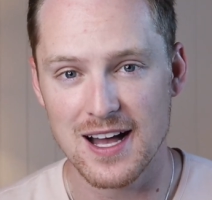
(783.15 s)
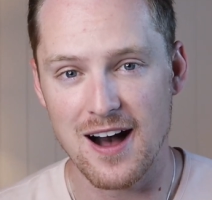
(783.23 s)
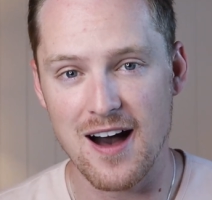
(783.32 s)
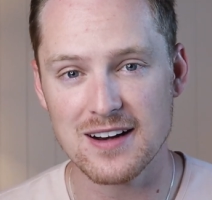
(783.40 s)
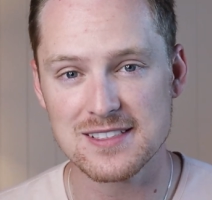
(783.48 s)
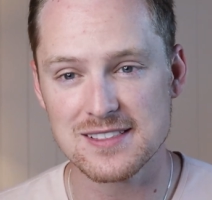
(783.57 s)

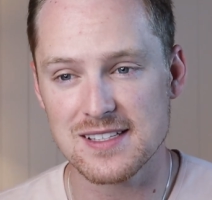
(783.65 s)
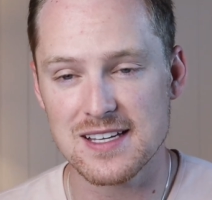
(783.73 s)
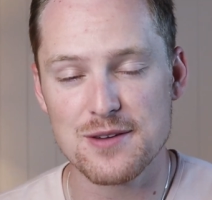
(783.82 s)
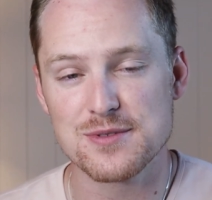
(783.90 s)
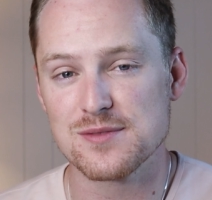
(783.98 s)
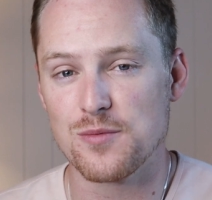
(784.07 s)
Honestly,
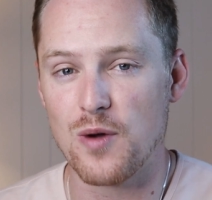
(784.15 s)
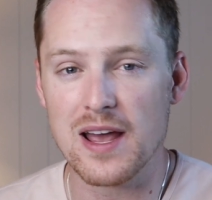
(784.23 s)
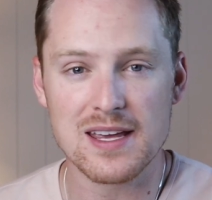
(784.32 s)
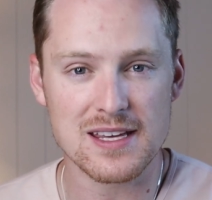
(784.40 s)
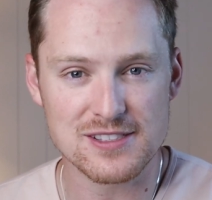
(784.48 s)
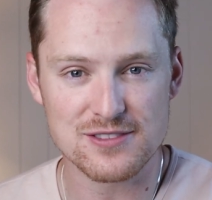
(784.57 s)
it way
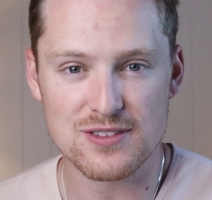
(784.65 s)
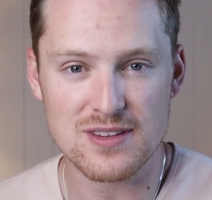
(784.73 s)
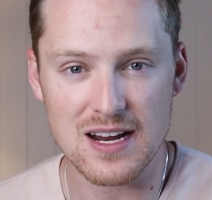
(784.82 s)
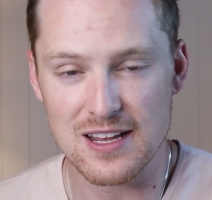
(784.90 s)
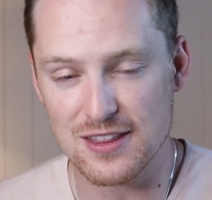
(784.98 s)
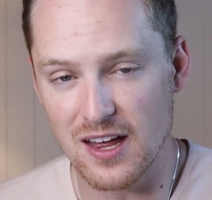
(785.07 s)
easier
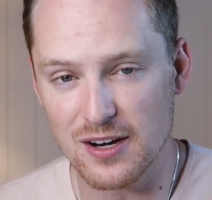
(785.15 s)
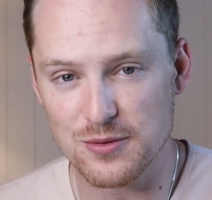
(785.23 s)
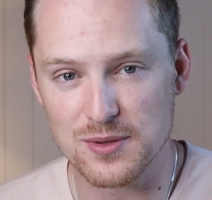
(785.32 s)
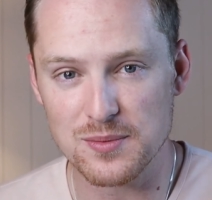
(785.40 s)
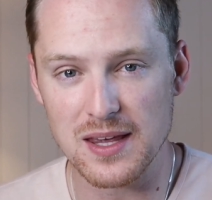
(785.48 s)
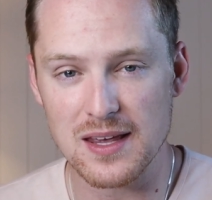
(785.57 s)
than I thought it
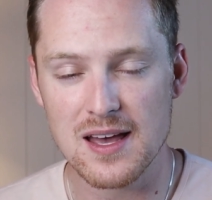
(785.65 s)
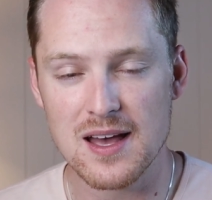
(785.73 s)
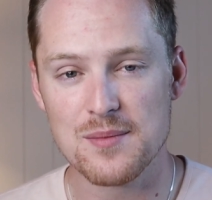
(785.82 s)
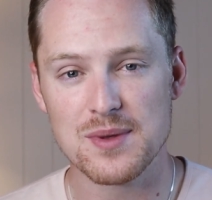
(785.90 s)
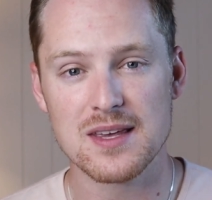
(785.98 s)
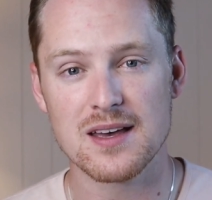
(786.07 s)
would be
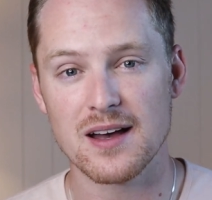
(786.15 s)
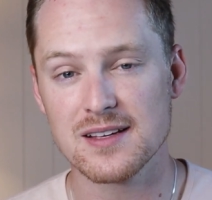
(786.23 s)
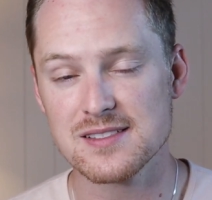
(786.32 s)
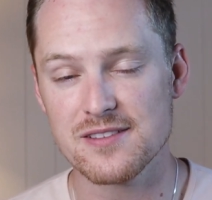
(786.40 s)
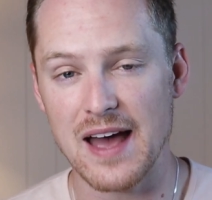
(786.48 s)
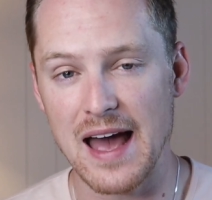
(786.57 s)

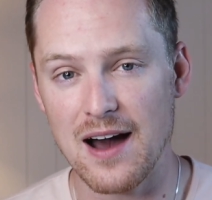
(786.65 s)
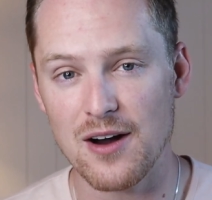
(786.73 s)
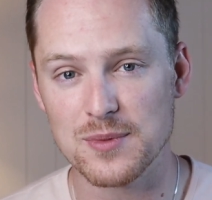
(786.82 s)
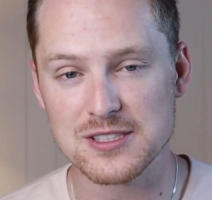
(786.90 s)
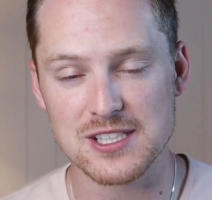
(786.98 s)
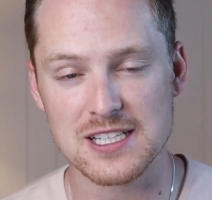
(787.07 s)
because of how
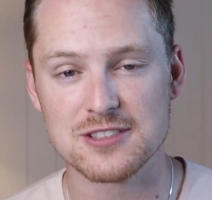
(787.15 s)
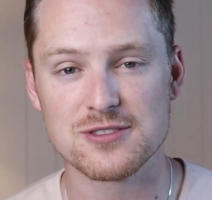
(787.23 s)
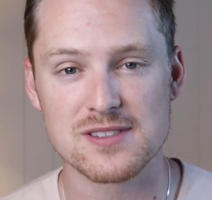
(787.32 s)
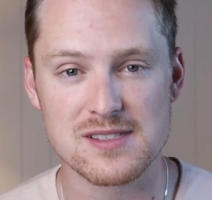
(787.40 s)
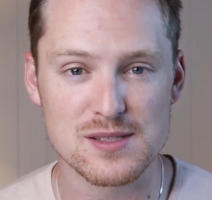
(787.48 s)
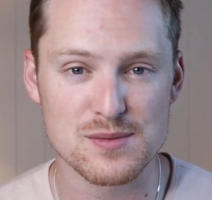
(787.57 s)
much
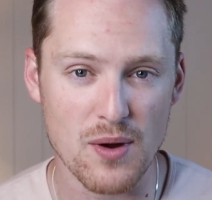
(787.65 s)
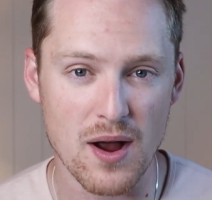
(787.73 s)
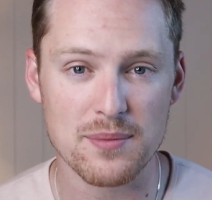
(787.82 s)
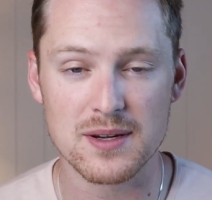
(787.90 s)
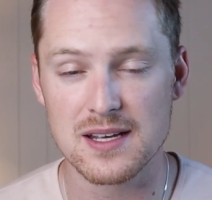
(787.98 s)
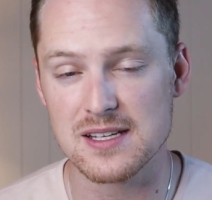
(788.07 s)
interest this
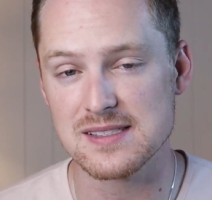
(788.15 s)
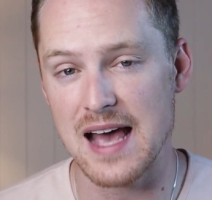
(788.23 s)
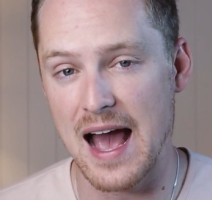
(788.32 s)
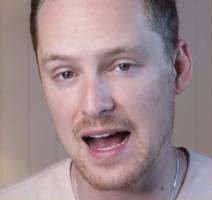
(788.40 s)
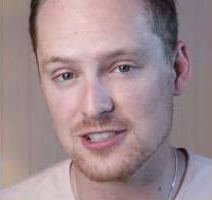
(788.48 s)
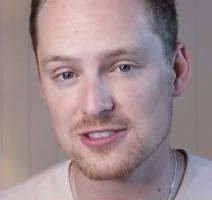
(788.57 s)
property is
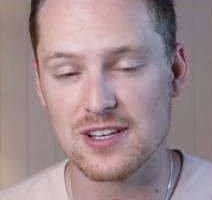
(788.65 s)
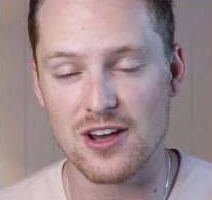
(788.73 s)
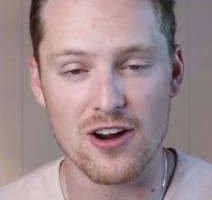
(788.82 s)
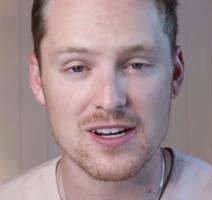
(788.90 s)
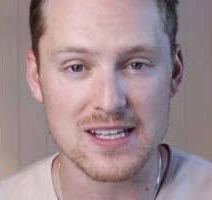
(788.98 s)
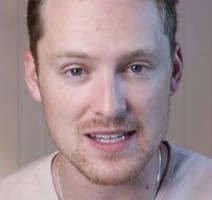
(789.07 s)
actually
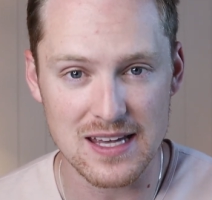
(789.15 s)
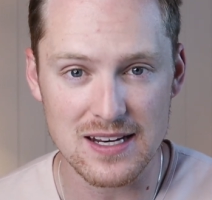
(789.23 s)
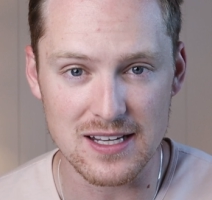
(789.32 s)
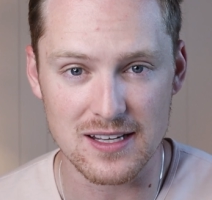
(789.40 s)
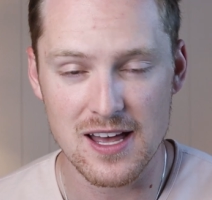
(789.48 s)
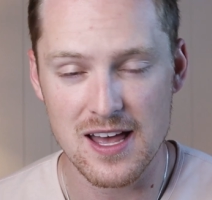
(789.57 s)
already
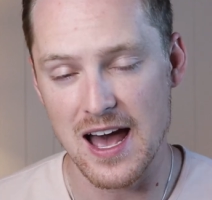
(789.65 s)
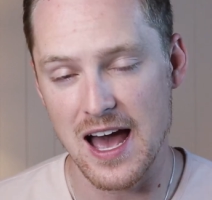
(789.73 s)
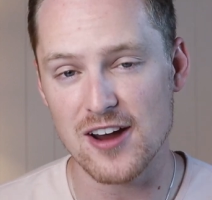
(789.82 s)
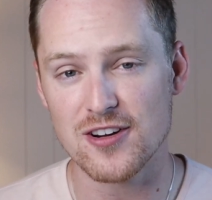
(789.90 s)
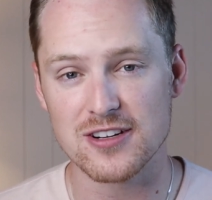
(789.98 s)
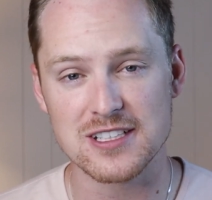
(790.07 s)
getting. I
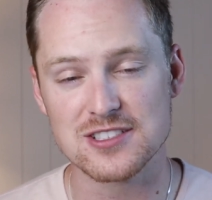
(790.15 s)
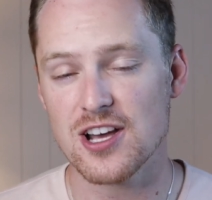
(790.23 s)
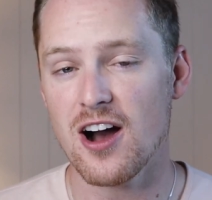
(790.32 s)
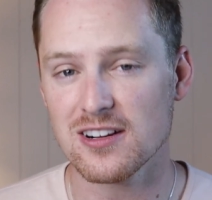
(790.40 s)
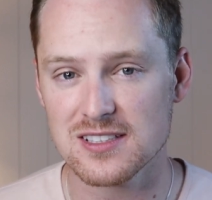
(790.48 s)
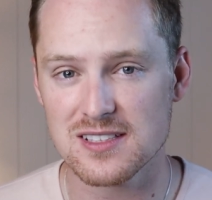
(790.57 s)
had already
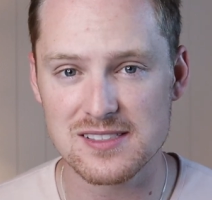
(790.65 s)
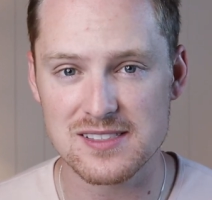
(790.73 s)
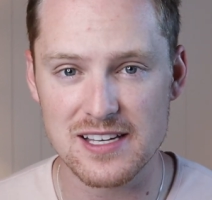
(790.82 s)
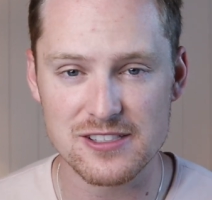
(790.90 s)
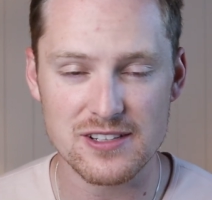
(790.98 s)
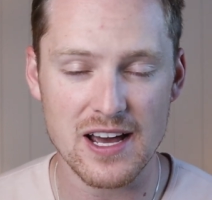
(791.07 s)
talked to this
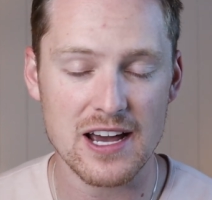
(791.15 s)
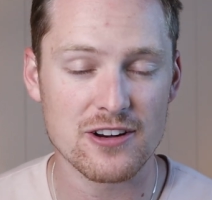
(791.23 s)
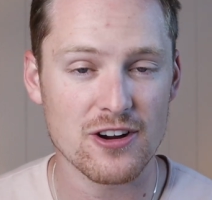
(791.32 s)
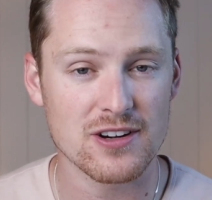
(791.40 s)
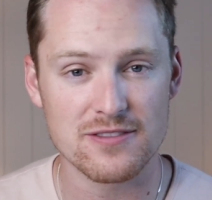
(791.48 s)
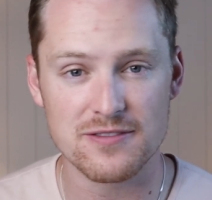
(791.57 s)
agent. I had
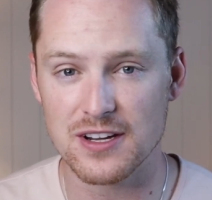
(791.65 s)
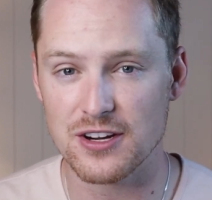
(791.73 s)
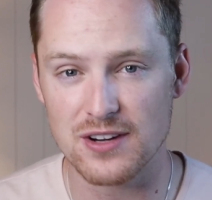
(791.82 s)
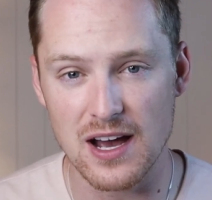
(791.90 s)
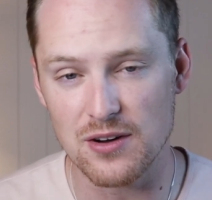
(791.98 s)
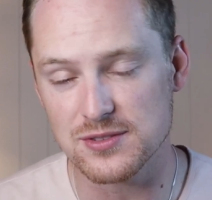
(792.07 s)
already
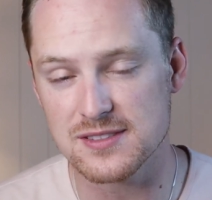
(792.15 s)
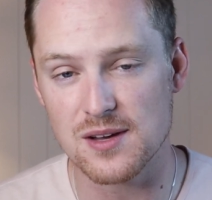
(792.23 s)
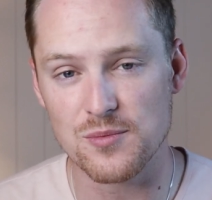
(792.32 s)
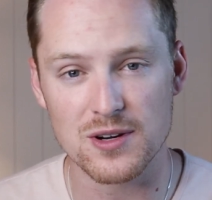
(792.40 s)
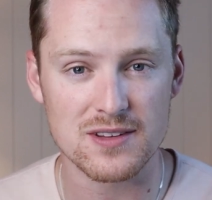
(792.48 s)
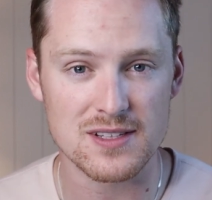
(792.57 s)
figured out
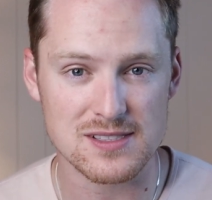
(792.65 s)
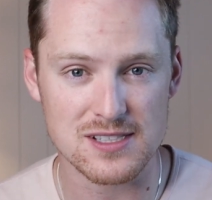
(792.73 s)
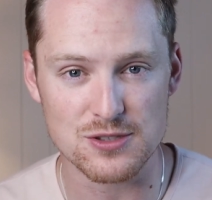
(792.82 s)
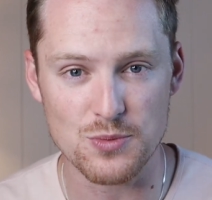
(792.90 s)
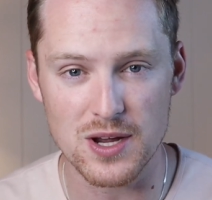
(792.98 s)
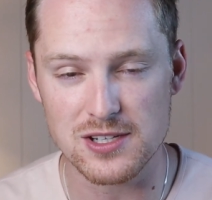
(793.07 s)
somewhat of the
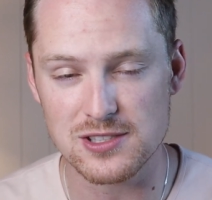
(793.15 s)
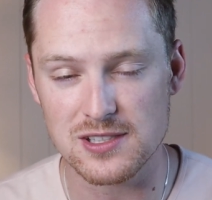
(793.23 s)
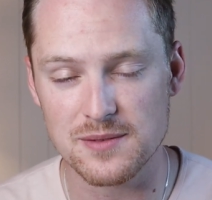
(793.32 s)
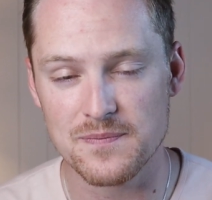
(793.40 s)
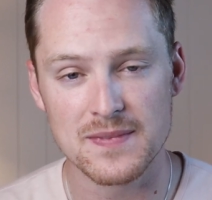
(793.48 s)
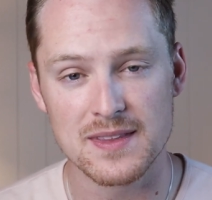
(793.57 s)

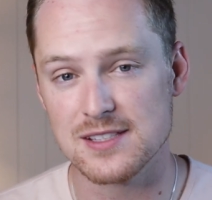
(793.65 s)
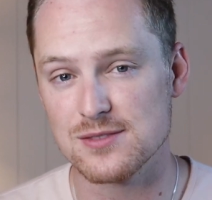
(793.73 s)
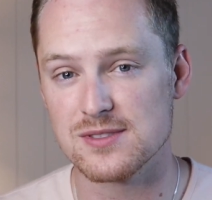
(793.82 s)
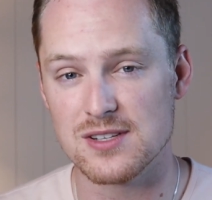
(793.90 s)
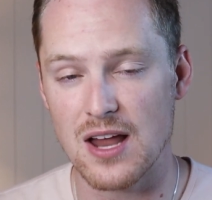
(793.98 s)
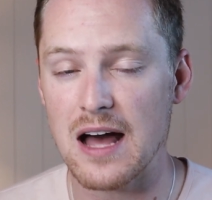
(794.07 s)
situation. This
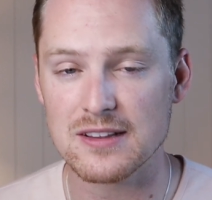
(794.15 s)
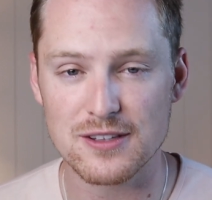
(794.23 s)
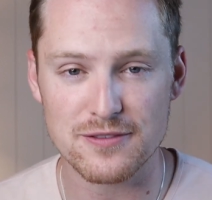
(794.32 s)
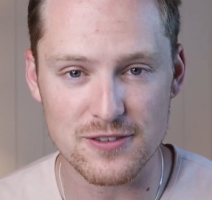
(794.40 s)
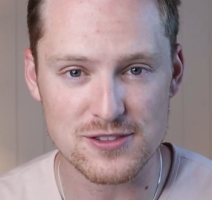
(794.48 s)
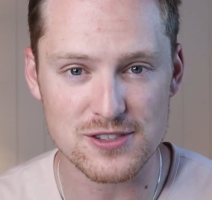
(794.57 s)
was not the
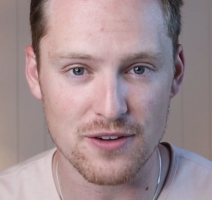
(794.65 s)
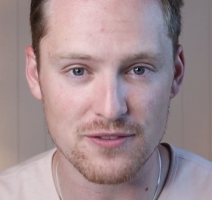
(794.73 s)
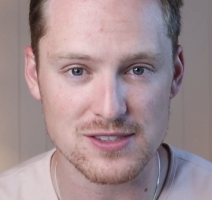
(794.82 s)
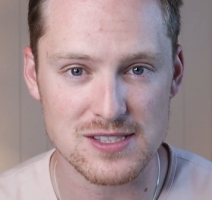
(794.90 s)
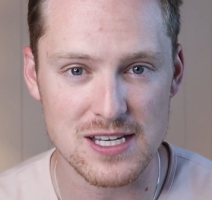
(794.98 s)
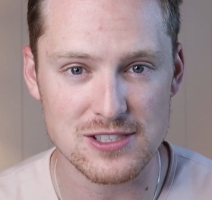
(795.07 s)
first
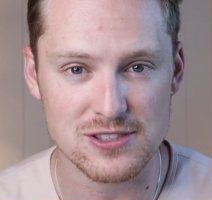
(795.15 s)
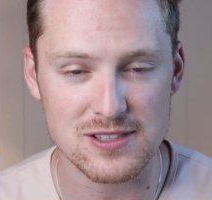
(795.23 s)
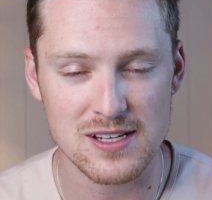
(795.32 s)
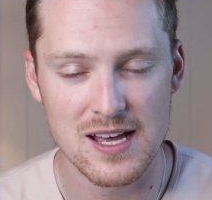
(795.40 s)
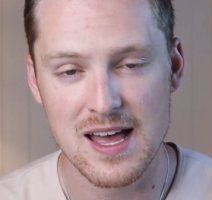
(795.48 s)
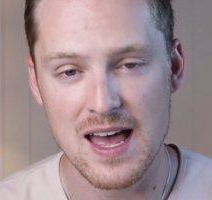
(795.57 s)
conversation.